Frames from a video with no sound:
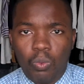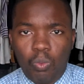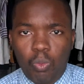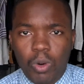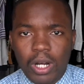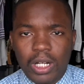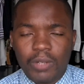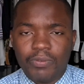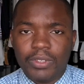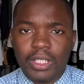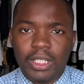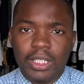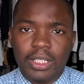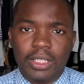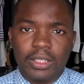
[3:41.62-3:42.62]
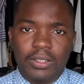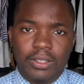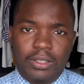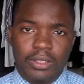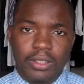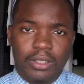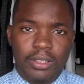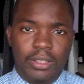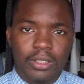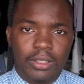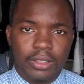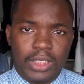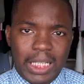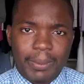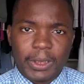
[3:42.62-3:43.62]
one of the
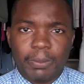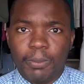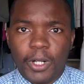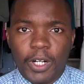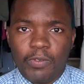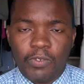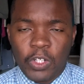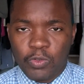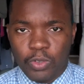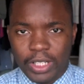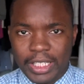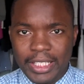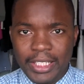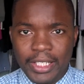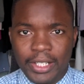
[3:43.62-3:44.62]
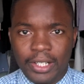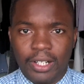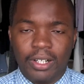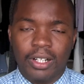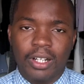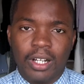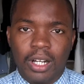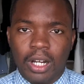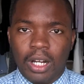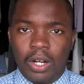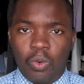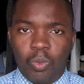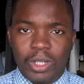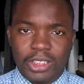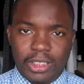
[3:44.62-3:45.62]
top smartphones for the year
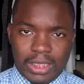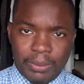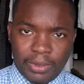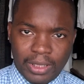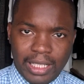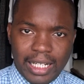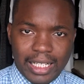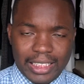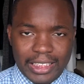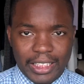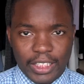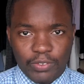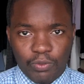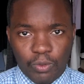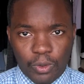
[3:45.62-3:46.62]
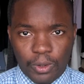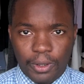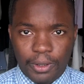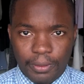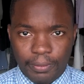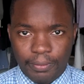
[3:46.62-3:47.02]
was a Samsung Galaxy S4.